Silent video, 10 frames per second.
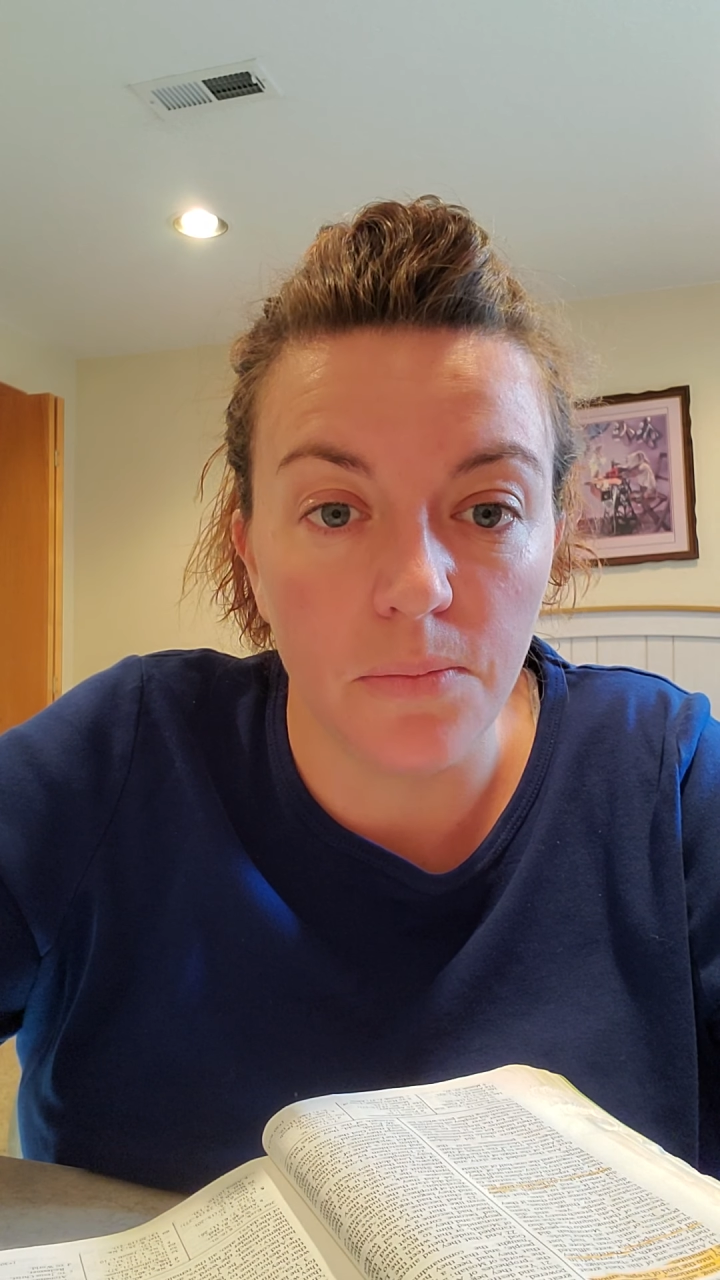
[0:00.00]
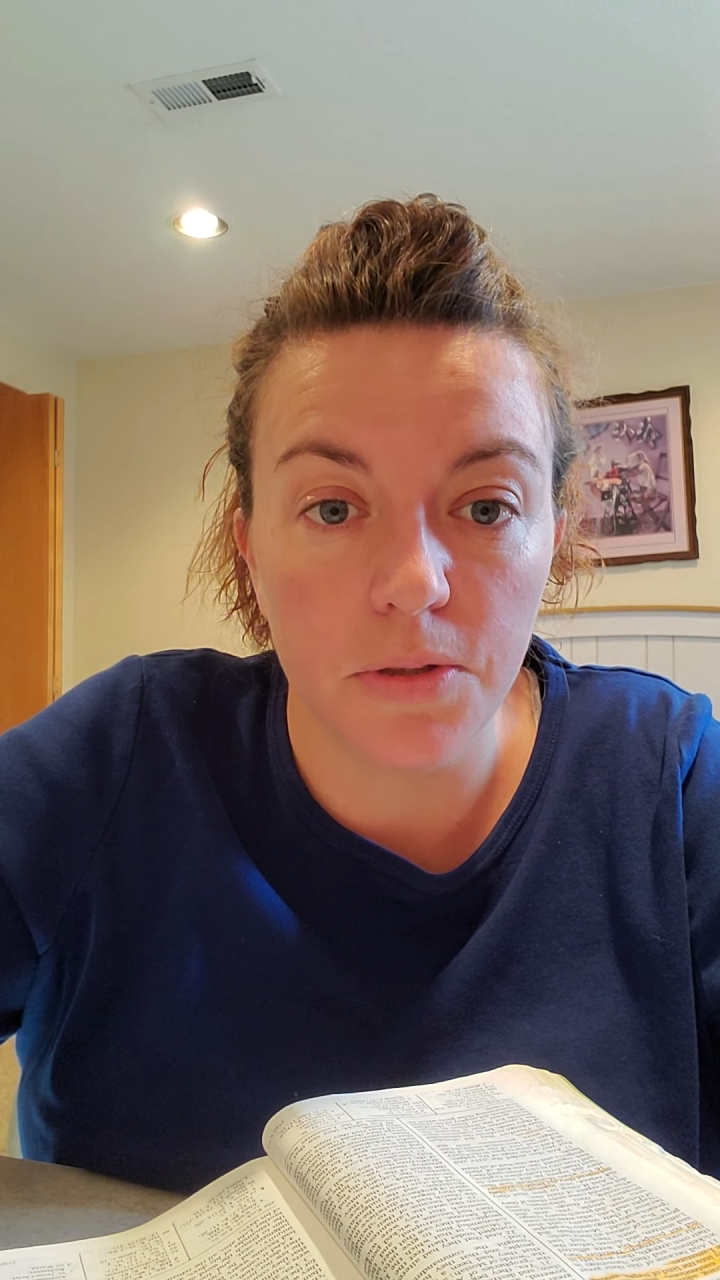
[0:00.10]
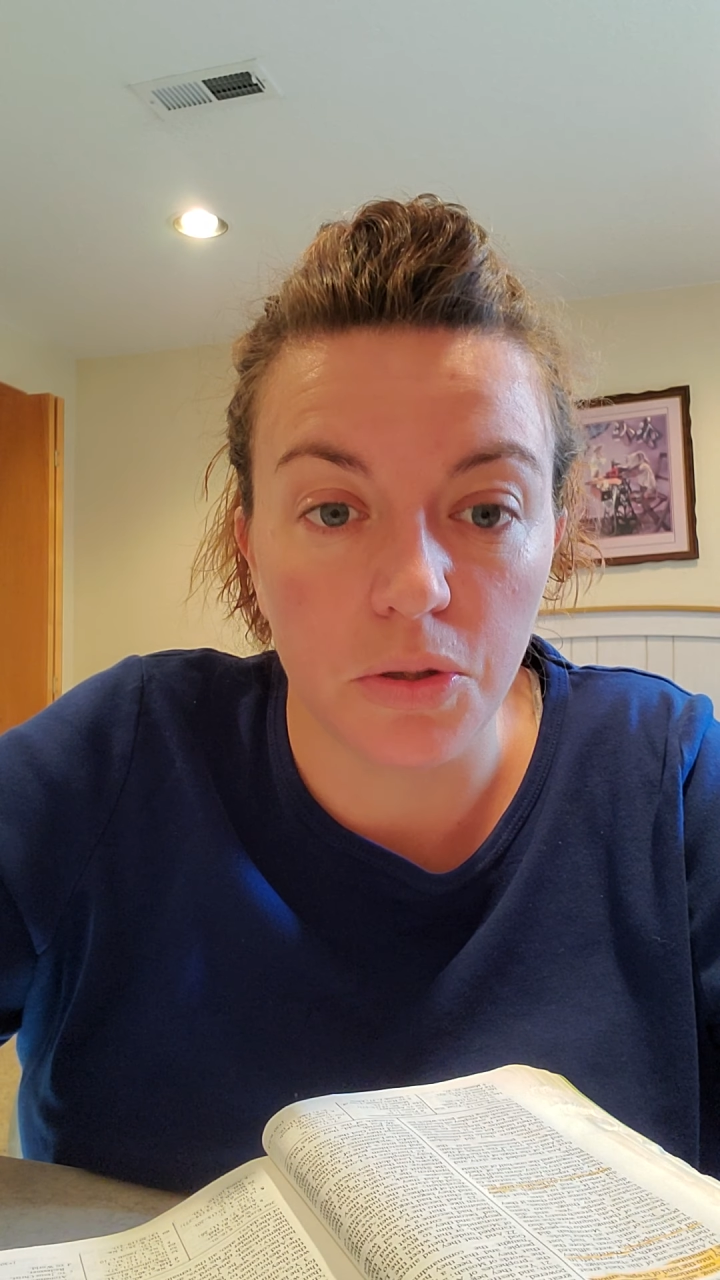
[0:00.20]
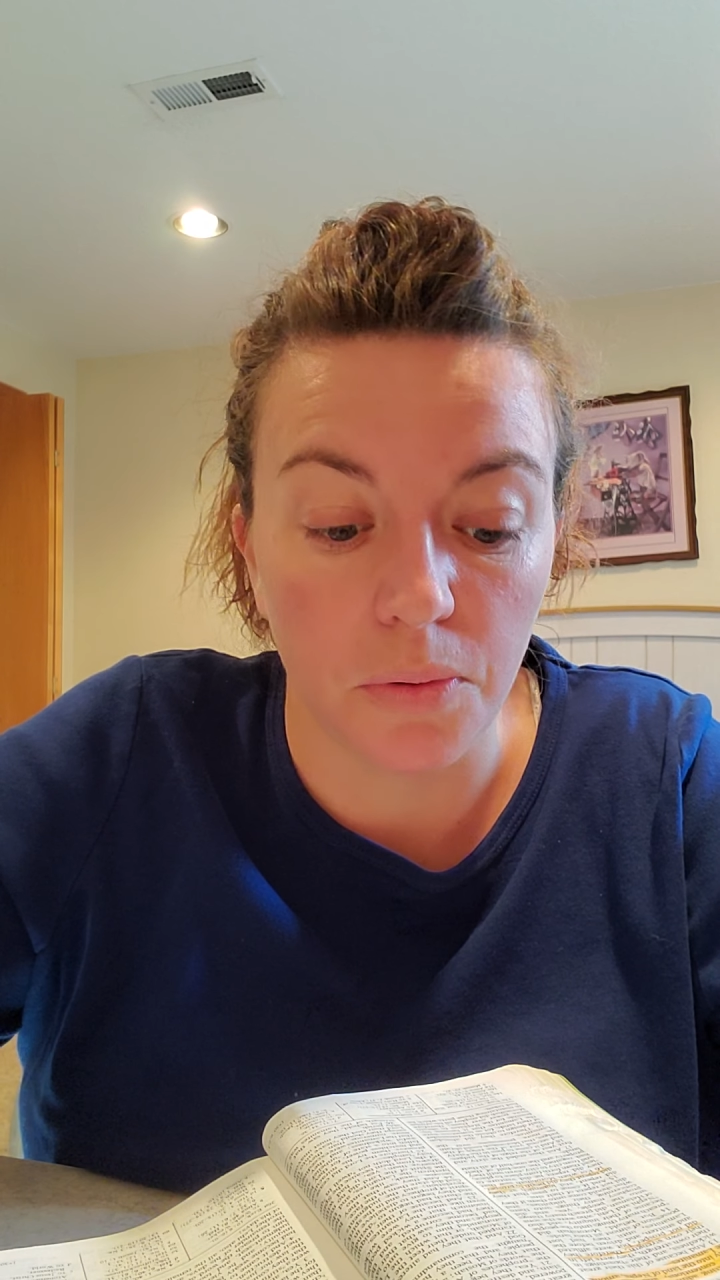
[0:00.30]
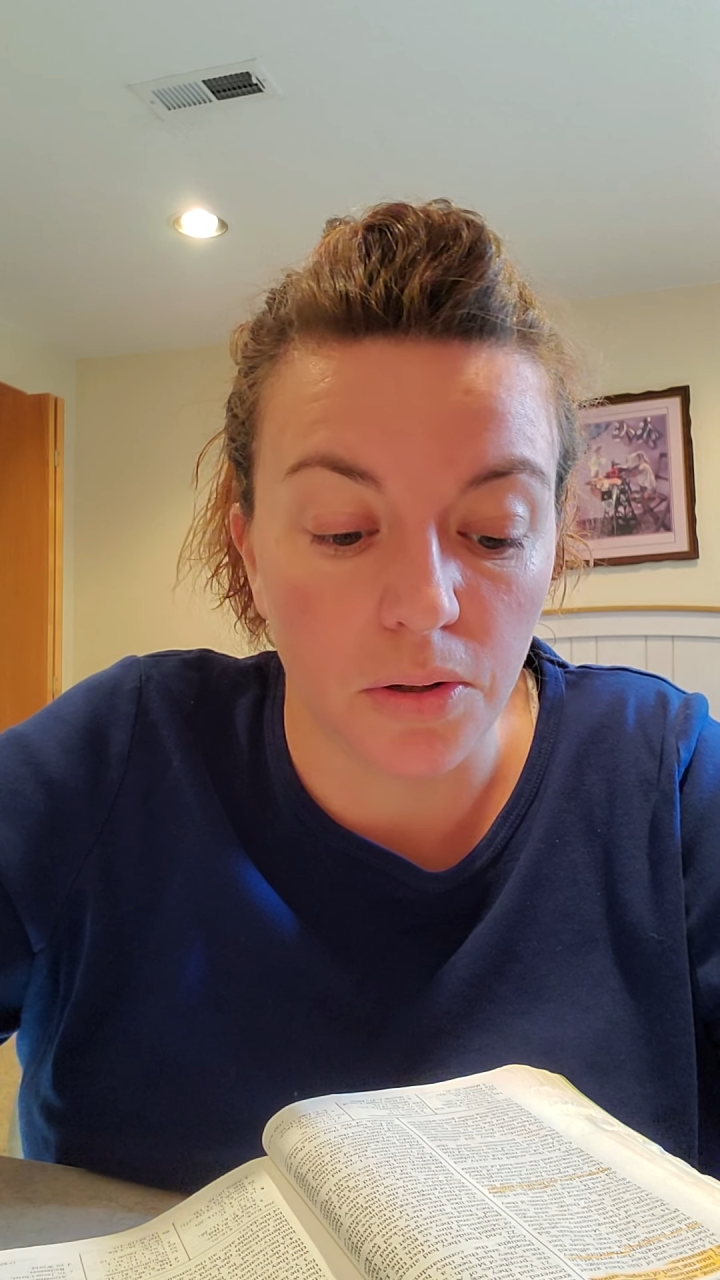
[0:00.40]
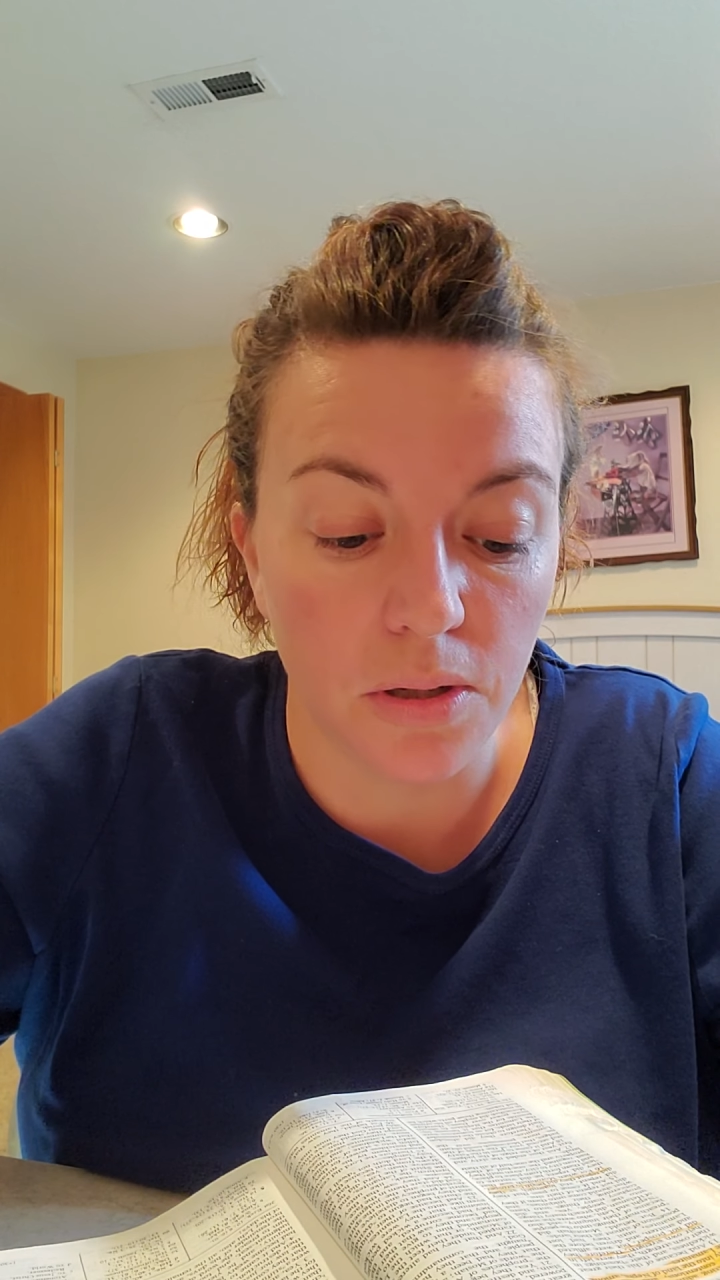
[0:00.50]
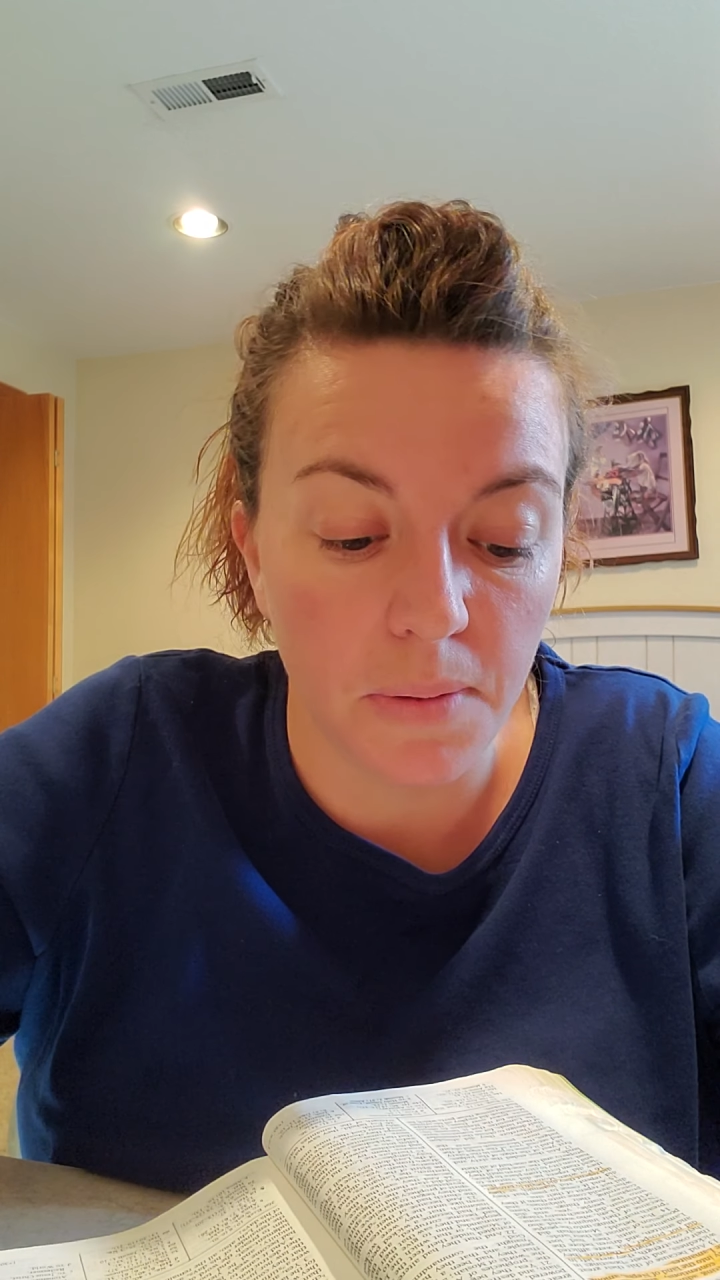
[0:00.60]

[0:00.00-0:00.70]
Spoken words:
surrounded